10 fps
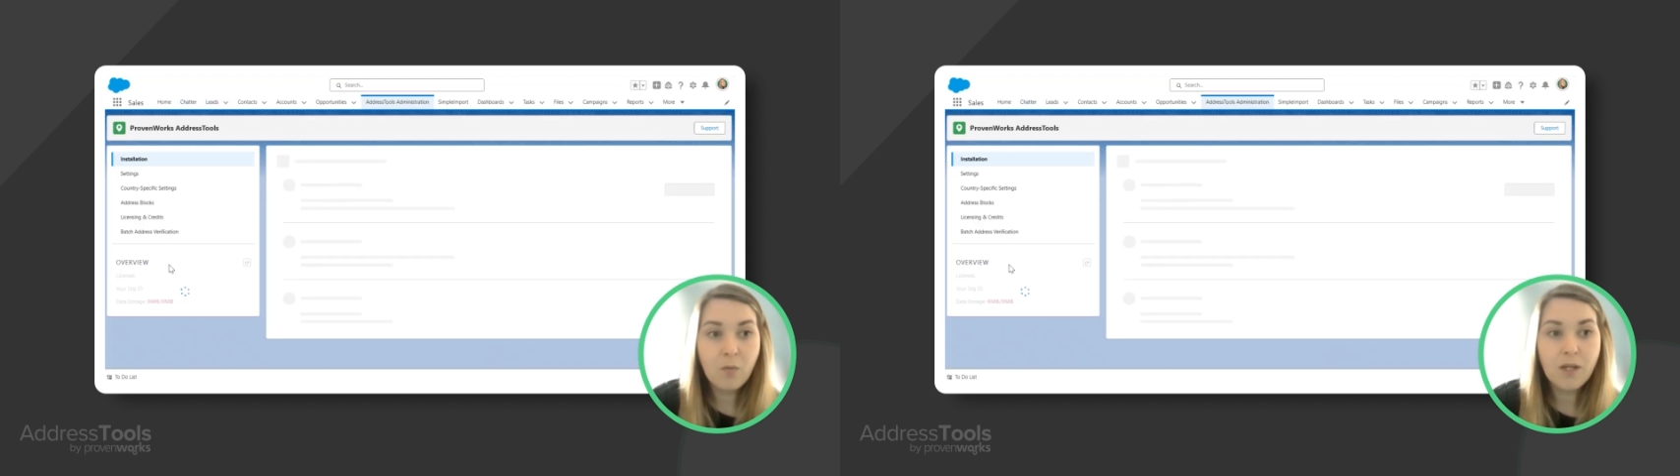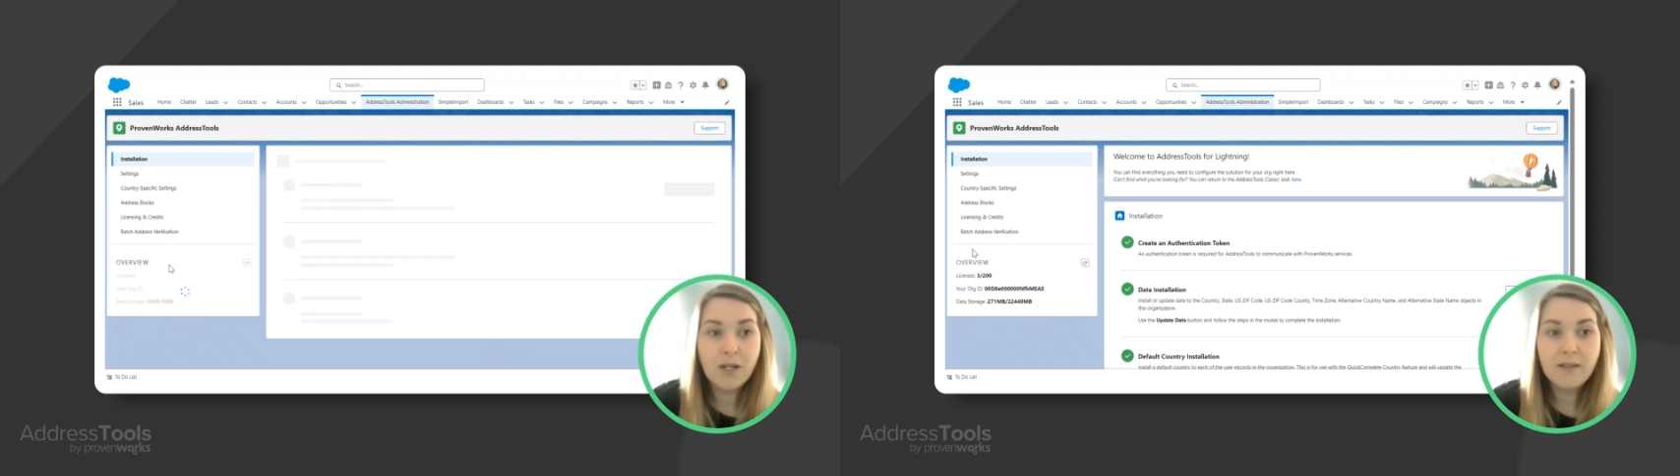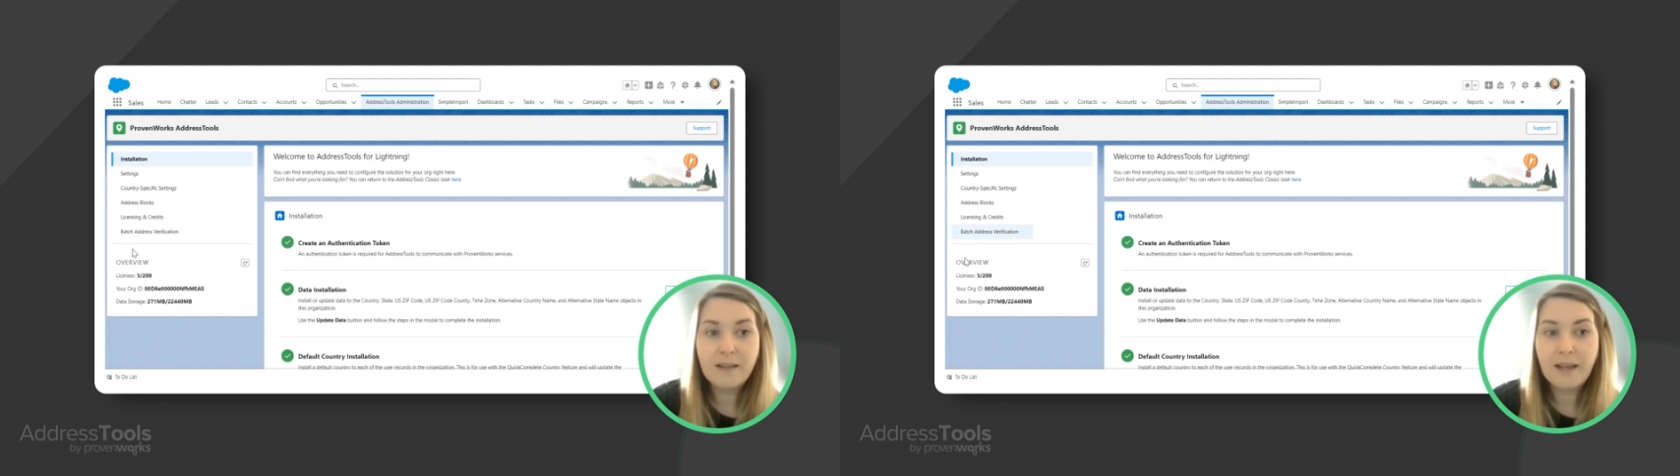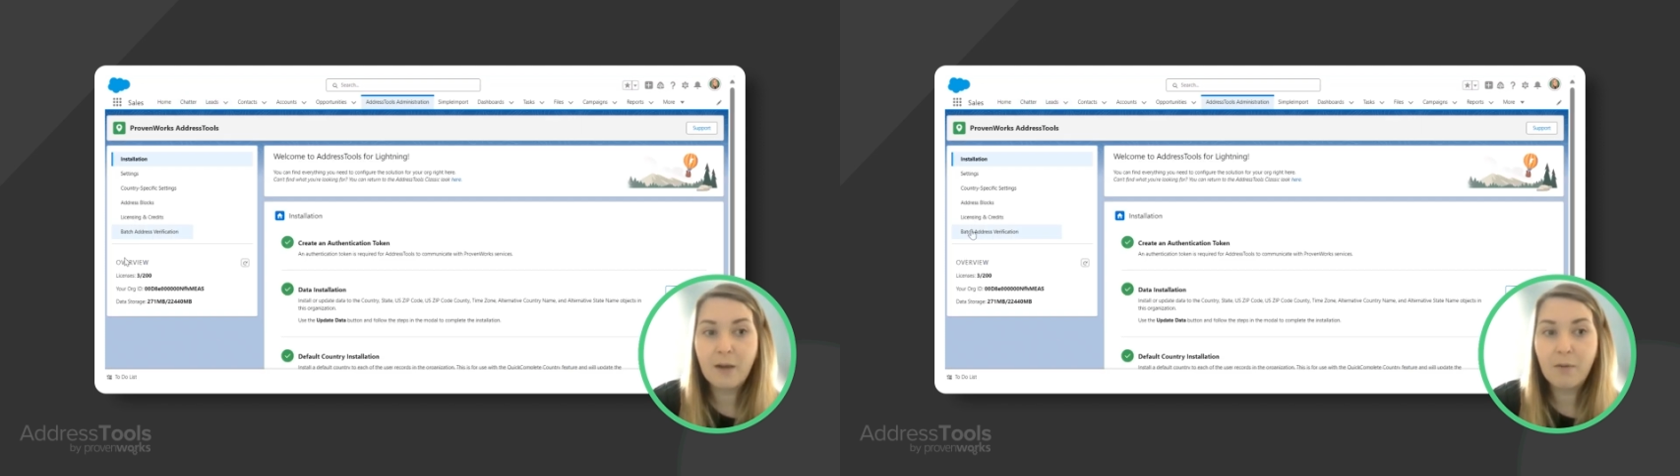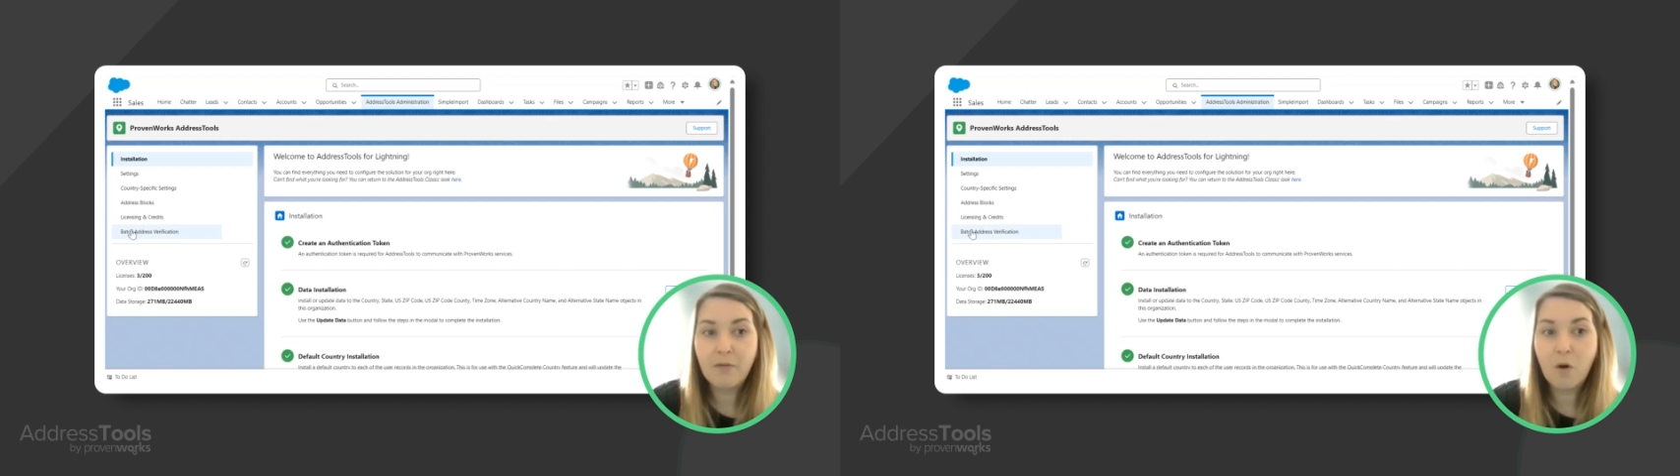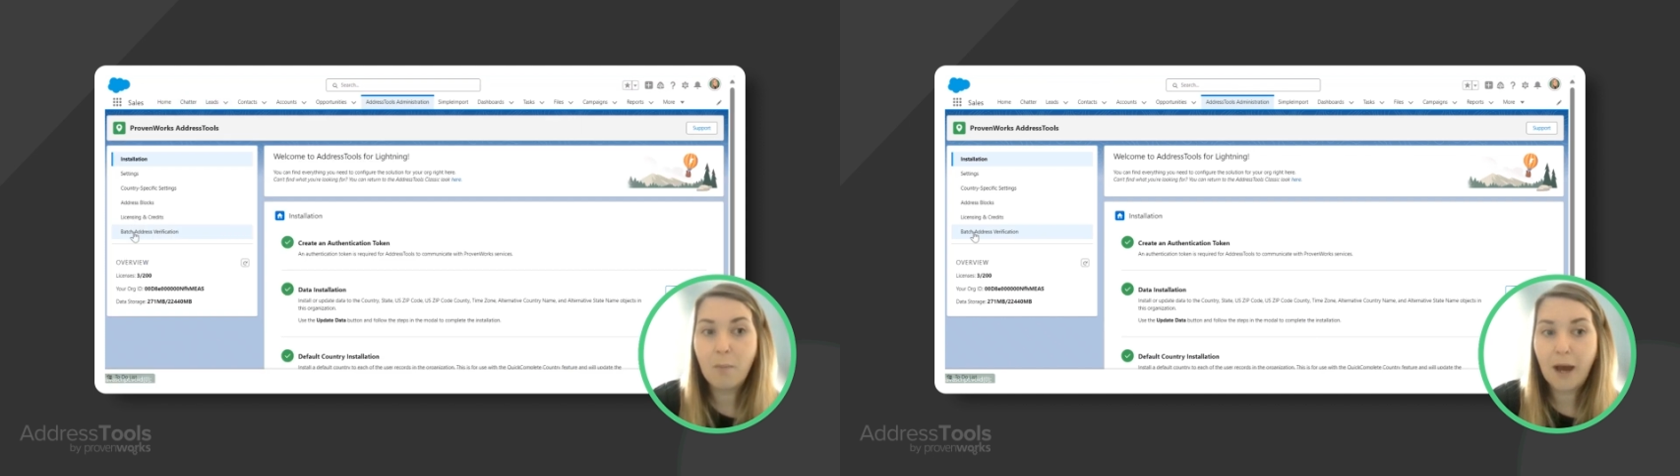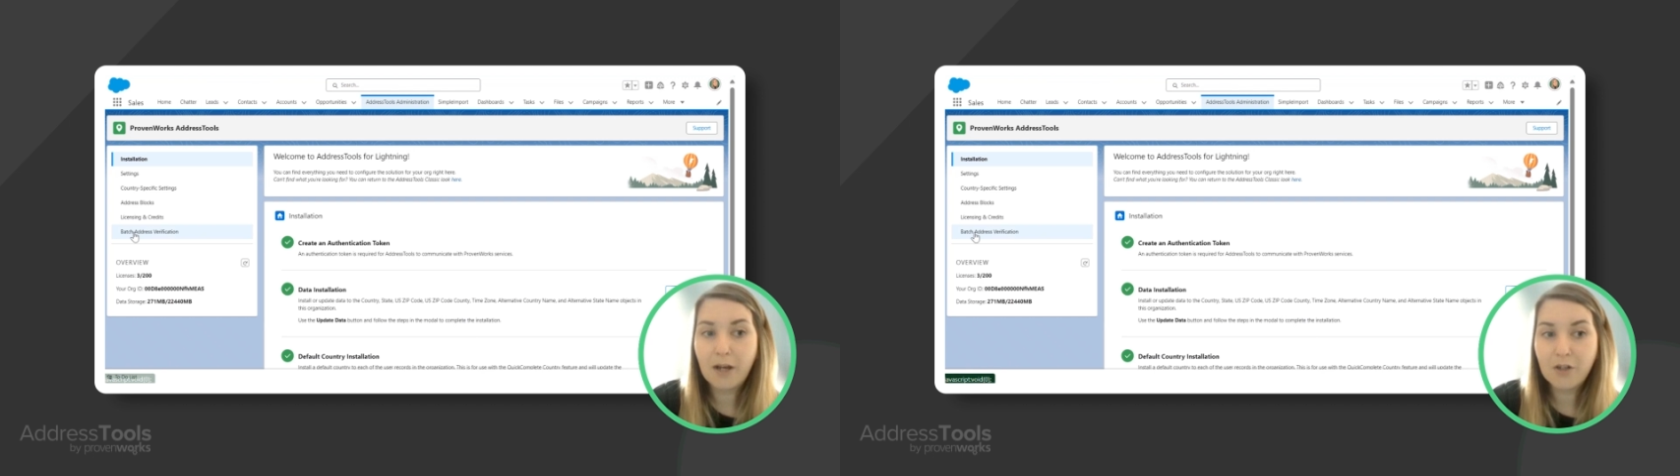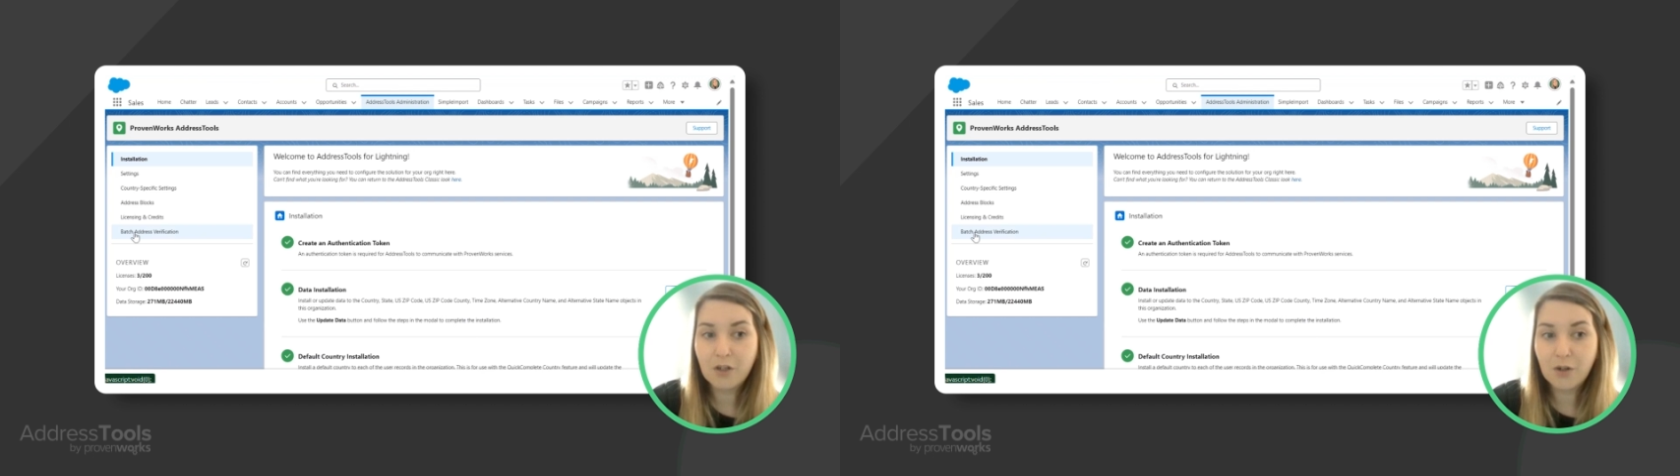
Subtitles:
we can see here we've got batch